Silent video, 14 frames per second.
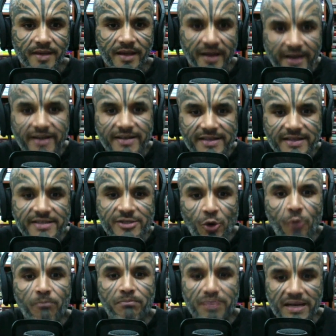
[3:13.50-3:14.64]
it is
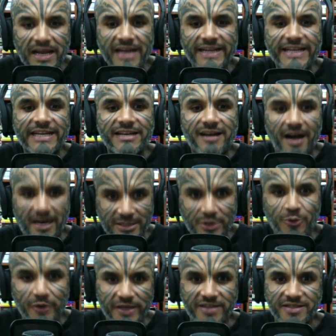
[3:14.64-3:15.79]
so bloody
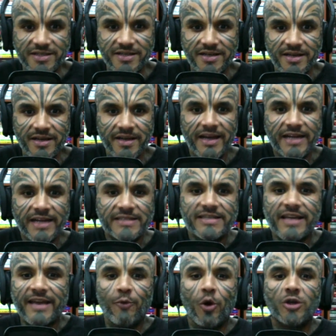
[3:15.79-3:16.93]
cartoonish. It's
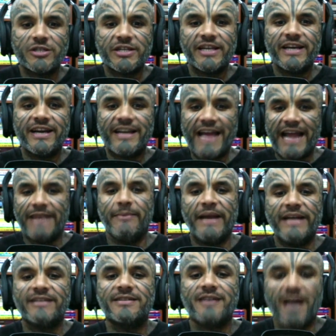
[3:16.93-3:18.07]
like watching an
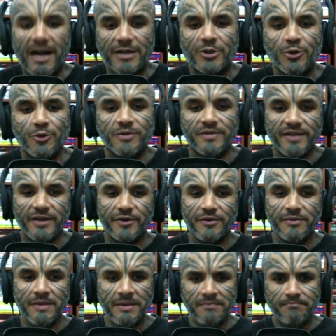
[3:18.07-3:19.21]
animated cartoon. You know,
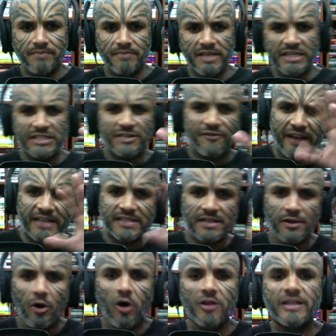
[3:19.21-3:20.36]
these faces,
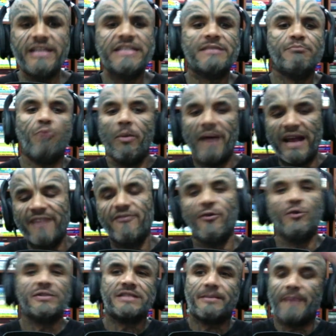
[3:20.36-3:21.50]
all these mobile
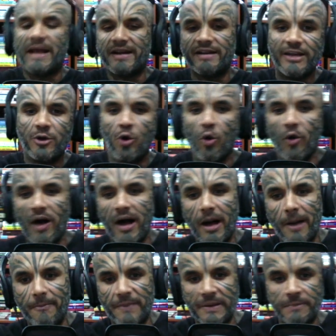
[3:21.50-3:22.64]
phones apparently go
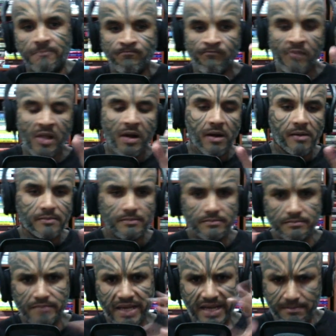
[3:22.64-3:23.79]
up and
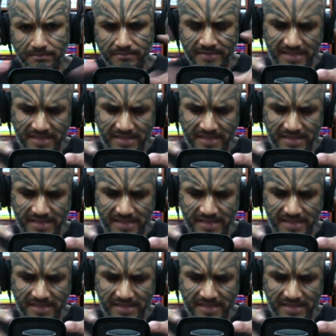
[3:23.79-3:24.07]
become